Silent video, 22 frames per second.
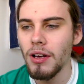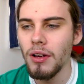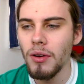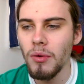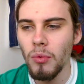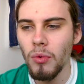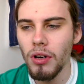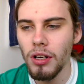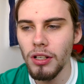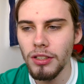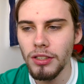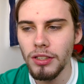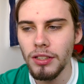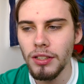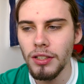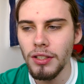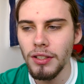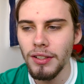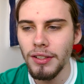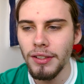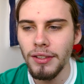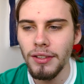was
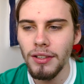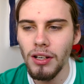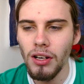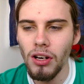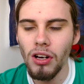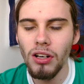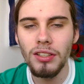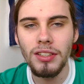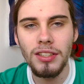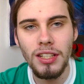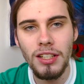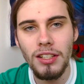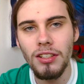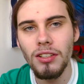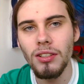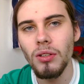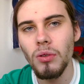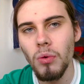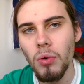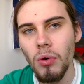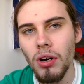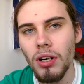I
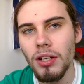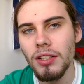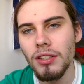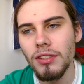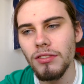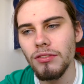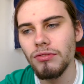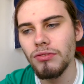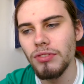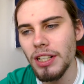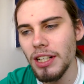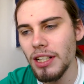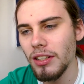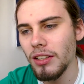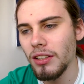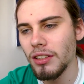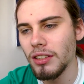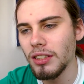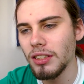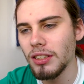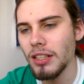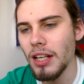didn't quite
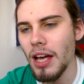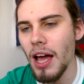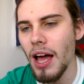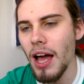realise